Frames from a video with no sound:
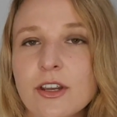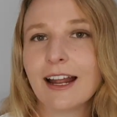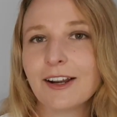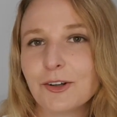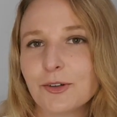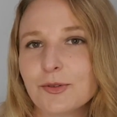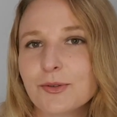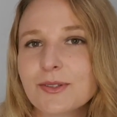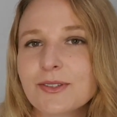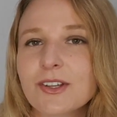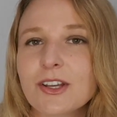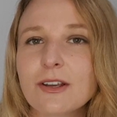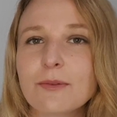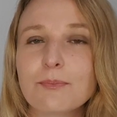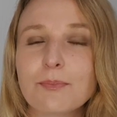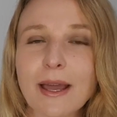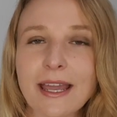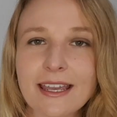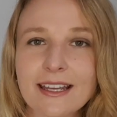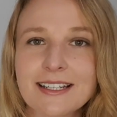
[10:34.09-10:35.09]
and also
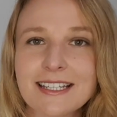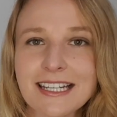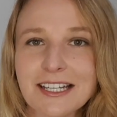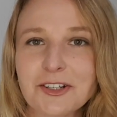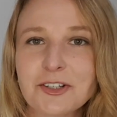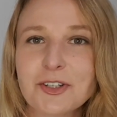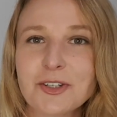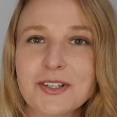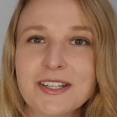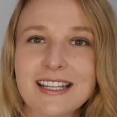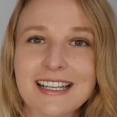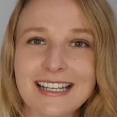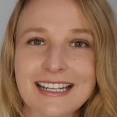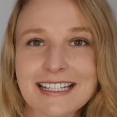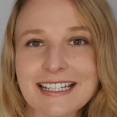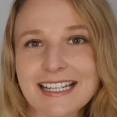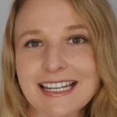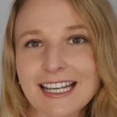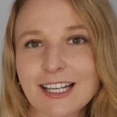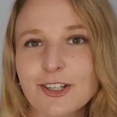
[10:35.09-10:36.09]
pay attention to the
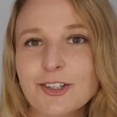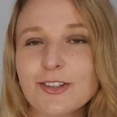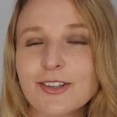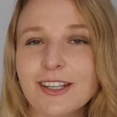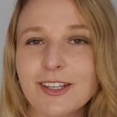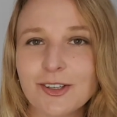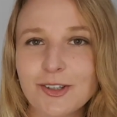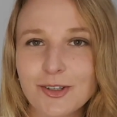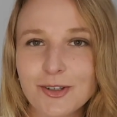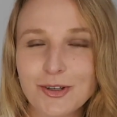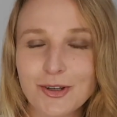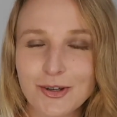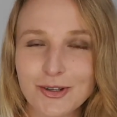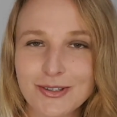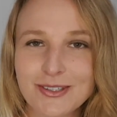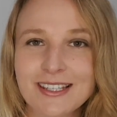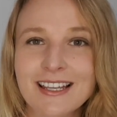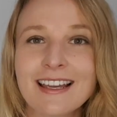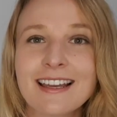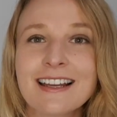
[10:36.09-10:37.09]
intonation that you
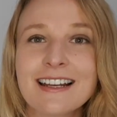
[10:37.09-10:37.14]
use